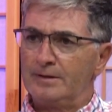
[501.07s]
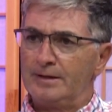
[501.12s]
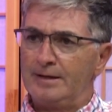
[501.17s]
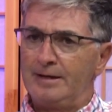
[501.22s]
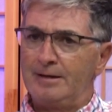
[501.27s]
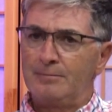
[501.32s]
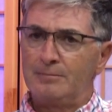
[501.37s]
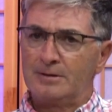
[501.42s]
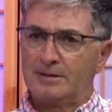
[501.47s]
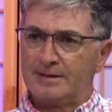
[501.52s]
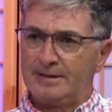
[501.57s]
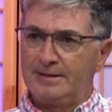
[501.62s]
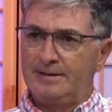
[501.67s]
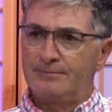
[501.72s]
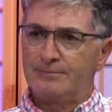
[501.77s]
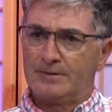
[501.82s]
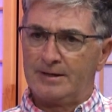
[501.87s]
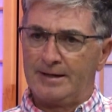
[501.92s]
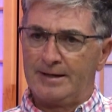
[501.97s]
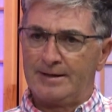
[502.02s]

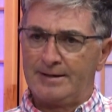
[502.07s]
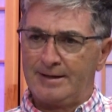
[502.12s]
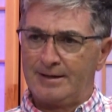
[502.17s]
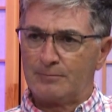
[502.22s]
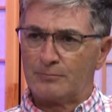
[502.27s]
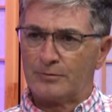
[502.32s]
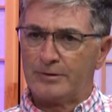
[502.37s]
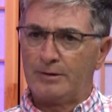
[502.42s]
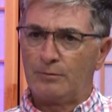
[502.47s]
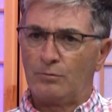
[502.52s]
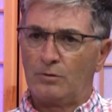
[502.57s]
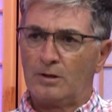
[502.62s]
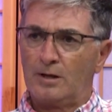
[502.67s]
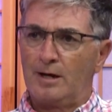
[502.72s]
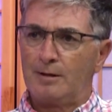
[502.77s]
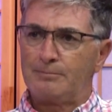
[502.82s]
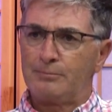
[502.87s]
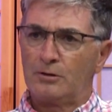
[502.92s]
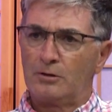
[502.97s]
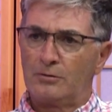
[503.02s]
Emily and Anne Marie will
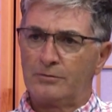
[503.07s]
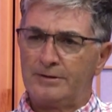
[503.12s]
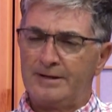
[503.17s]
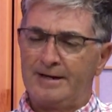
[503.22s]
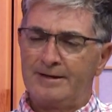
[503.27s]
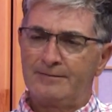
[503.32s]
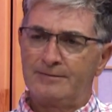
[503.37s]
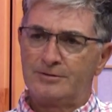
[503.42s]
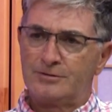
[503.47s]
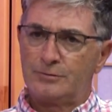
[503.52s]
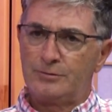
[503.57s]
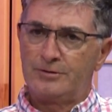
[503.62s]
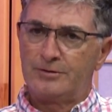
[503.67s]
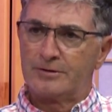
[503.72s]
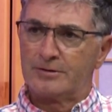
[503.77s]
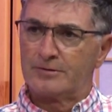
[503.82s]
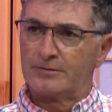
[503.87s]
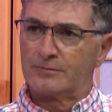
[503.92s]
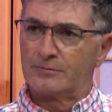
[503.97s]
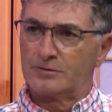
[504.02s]
upload that to
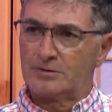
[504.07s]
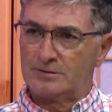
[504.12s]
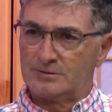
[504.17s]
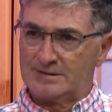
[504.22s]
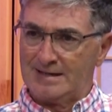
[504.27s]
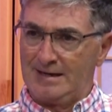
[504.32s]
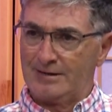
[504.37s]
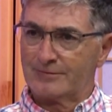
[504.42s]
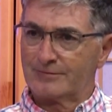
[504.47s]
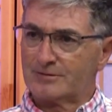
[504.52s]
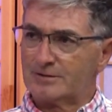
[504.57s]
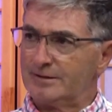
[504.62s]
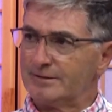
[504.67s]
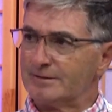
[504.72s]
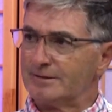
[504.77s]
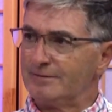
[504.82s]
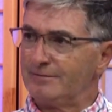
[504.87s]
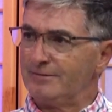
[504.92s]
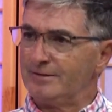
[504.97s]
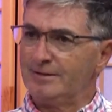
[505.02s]
their Town of
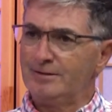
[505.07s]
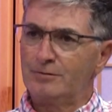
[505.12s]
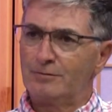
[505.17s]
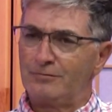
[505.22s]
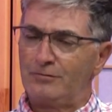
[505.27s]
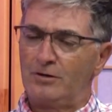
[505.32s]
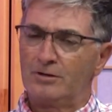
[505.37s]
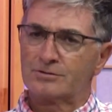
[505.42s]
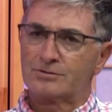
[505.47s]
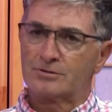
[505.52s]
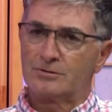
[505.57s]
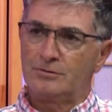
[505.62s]
Clinton video vault.